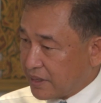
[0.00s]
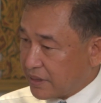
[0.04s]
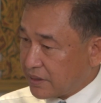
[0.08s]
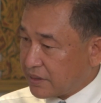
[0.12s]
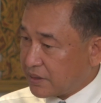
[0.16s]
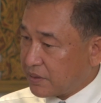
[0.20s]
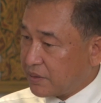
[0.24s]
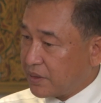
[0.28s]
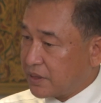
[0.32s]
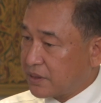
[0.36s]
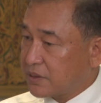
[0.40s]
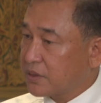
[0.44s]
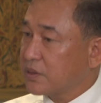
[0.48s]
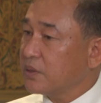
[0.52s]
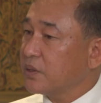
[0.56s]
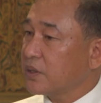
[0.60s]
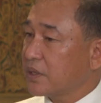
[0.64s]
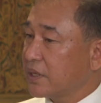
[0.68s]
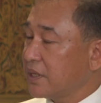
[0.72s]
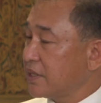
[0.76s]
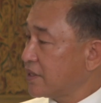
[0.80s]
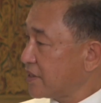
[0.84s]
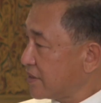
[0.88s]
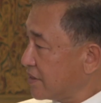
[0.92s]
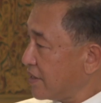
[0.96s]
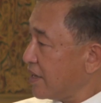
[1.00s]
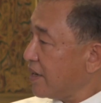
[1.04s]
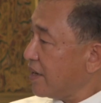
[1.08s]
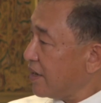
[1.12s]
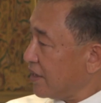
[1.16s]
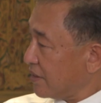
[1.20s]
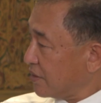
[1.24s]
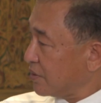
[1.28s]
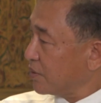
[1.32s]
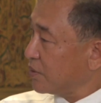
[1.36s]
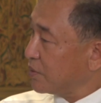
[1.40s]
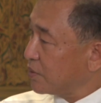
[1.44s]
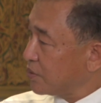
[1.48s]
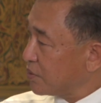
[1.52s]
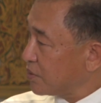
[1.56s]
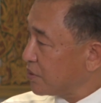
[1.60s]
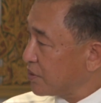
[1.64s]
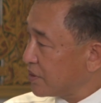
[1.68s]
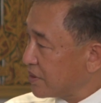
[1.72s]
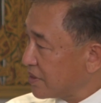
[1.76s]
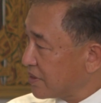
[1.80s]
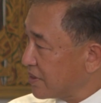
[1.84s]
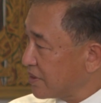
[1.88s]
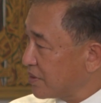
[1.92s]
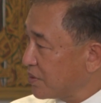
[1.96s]
So it's good, it starts
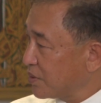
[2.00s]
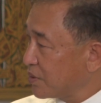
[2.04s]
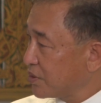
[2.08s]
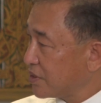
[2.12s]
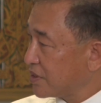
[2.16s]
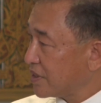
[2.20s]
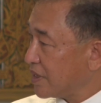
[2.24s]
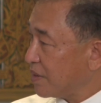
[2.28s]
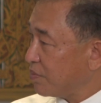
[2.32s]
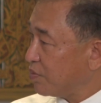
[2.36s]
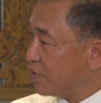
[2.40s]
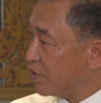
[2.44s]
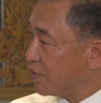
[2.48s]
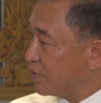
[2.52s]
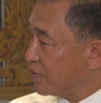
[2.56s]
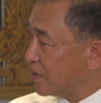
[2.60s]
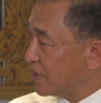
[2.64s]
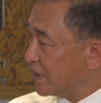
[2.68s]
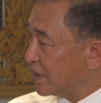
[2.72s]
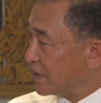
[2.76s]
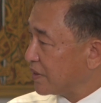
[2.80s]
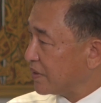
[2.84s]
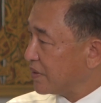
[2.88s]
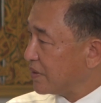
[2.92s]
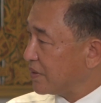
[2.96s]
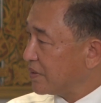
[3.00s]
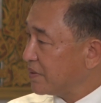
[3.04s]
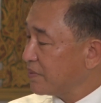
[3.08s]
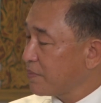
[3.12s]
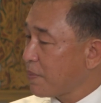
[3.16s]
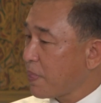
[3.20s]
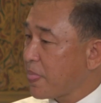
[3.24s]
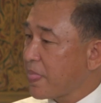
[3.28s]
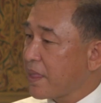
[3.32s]
to step forward, you know.